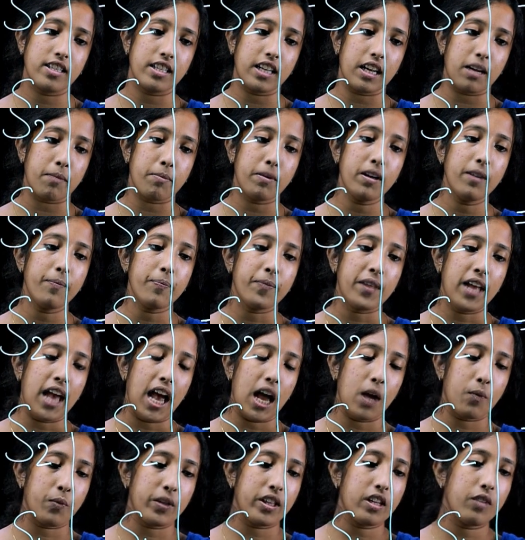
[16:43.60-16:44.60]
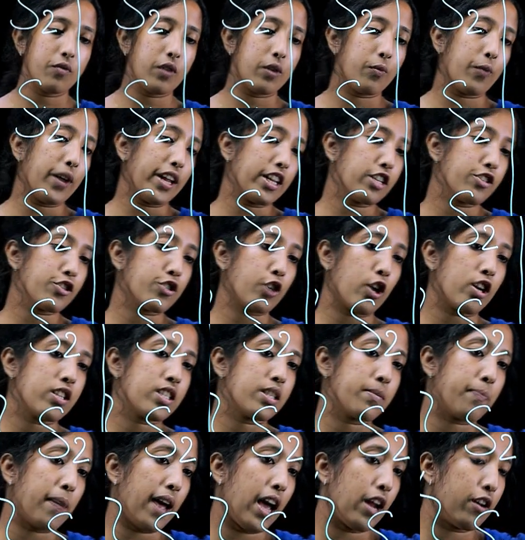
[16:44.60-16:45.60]
stable, and within a very short
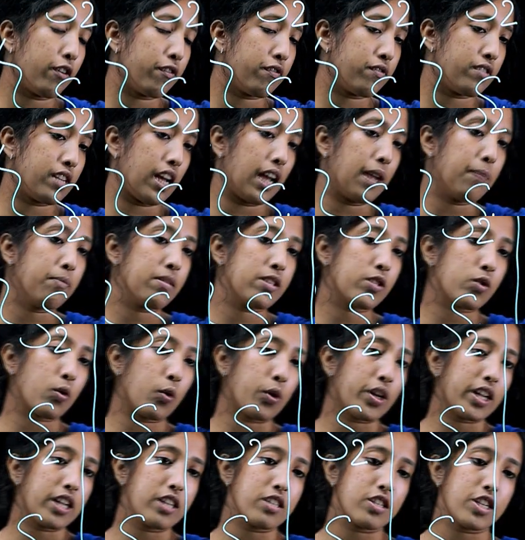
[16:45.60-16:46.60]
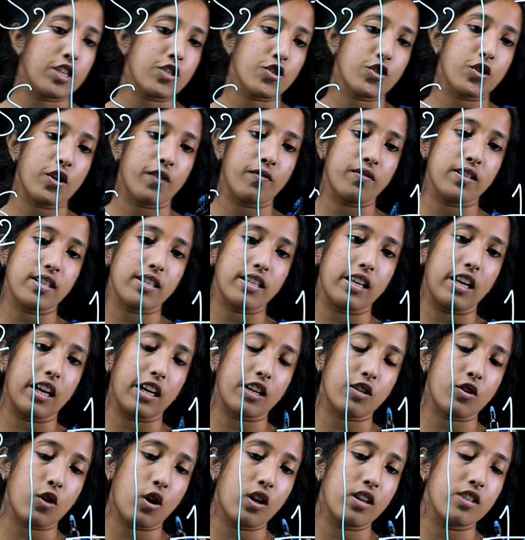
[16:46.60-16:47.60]
span of time this orientation of this
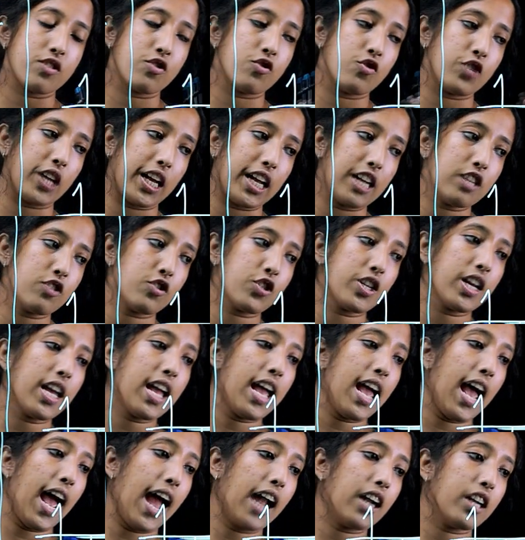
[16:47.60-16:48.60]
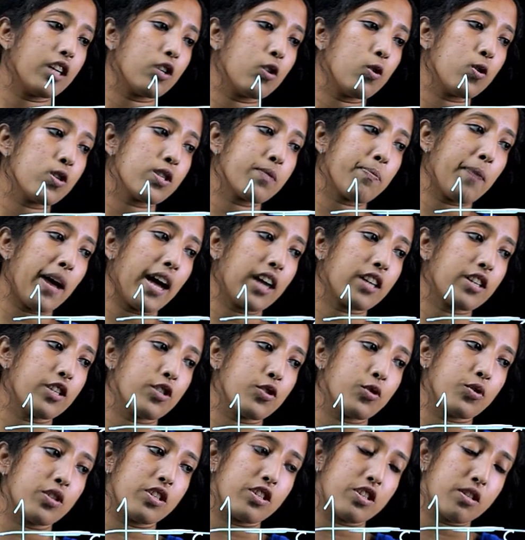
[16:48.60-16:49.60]
electron is changed and it goes back
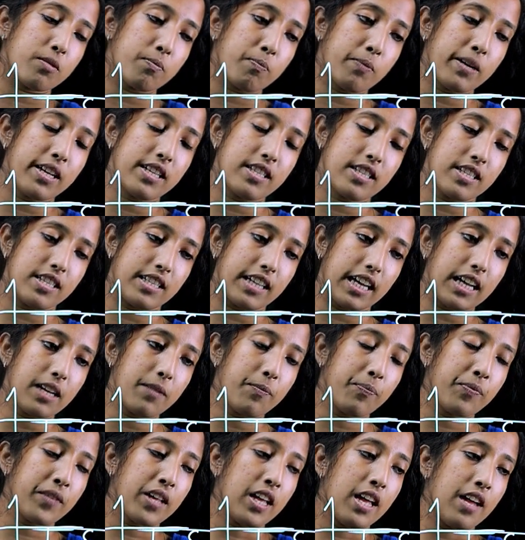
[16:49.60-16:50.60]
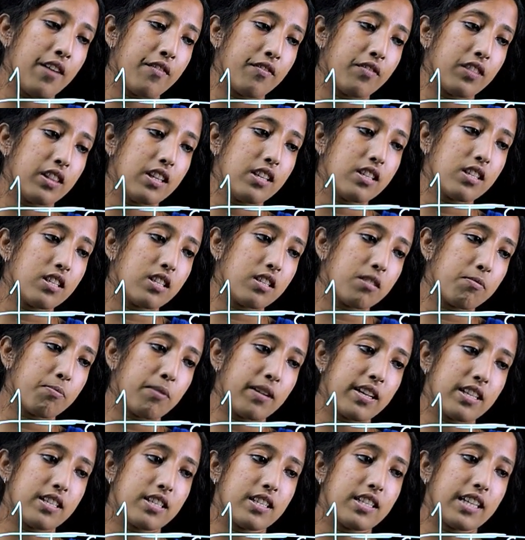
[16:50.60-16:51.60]
into the triplet state. This
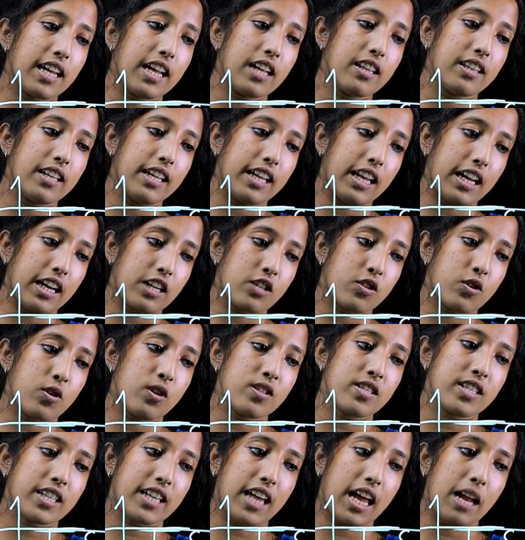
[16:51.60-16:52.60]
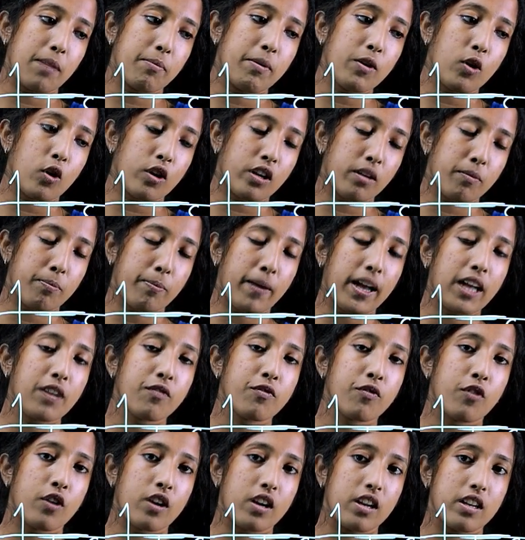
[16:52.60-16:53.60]
triplet state, the electrons can be occupying
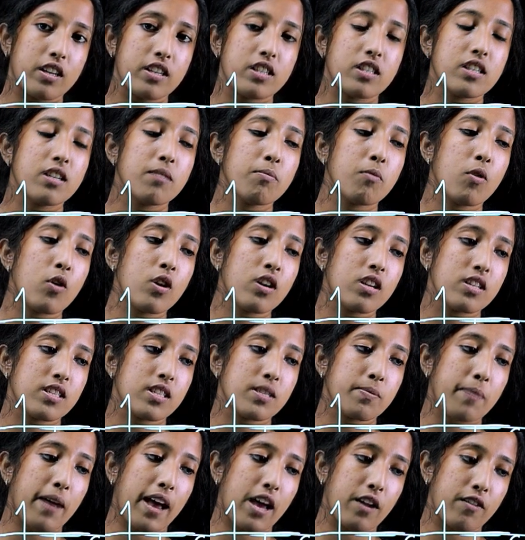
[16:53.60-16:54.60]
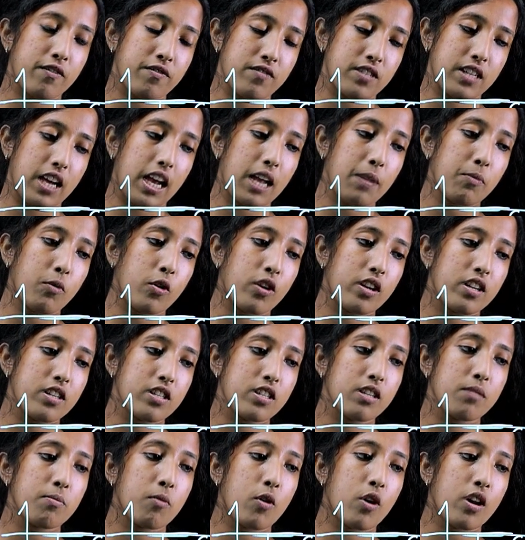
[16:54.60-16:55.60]
for a little more span of time or
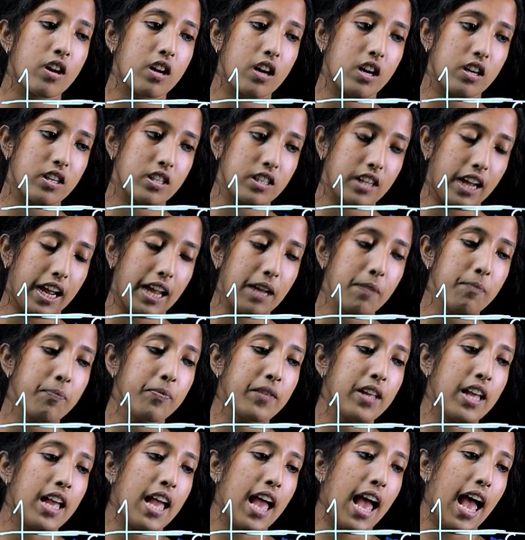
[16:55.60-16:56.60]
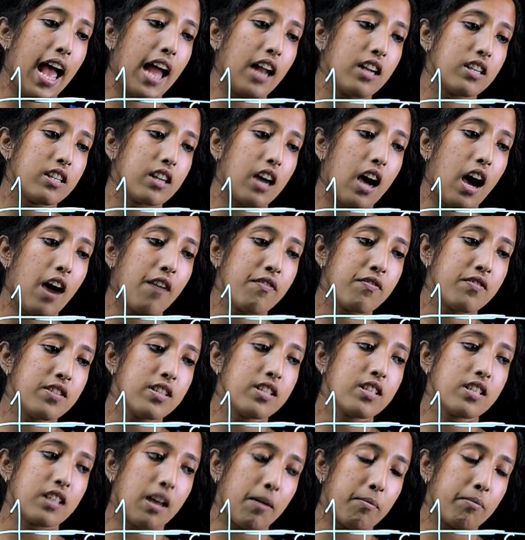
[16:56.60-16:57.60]
little more time, and after
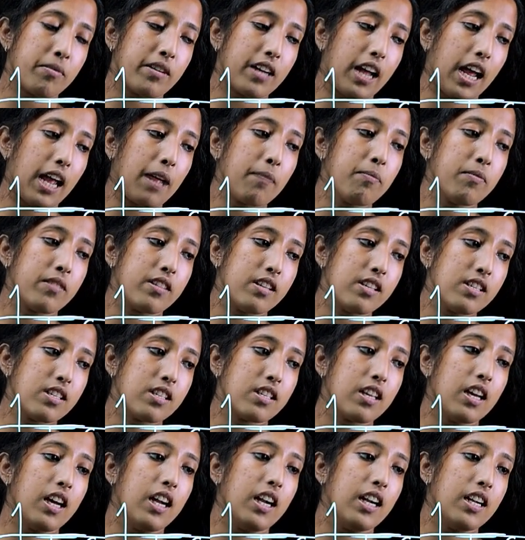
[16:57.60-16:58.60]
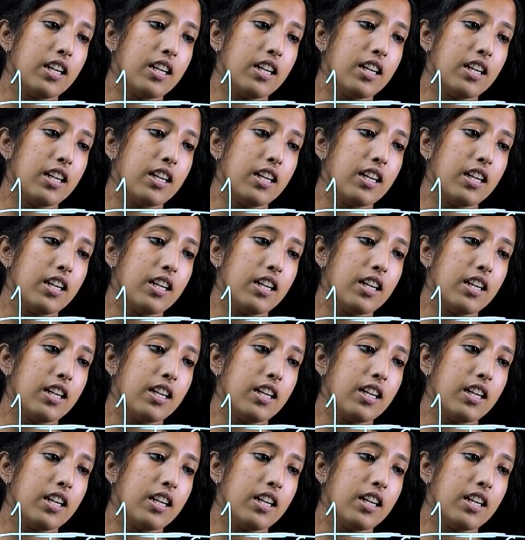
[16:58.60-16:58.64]
some time this